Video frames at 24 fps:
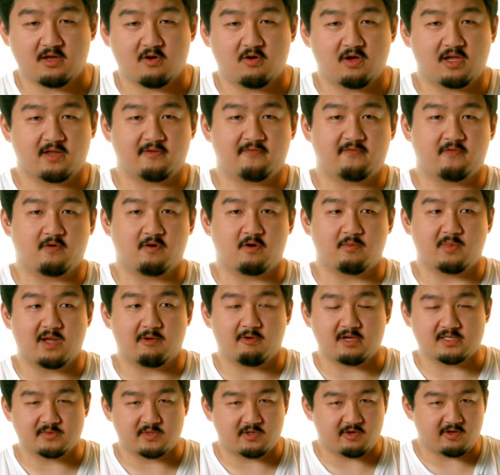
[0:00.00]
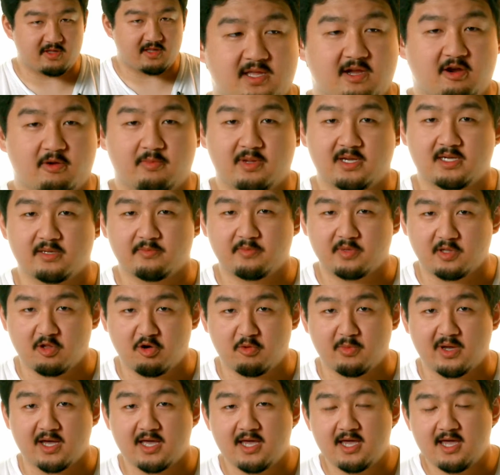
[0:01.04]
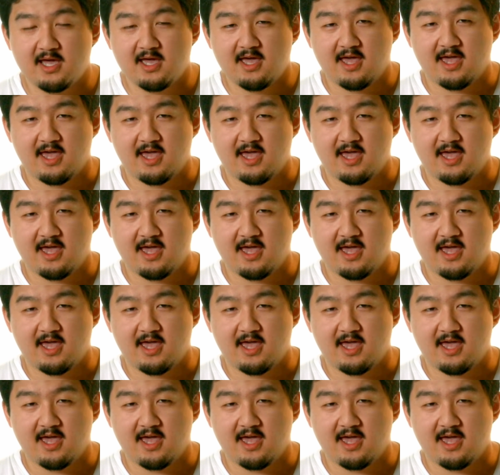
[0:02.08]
going for my respiratory therapy diploma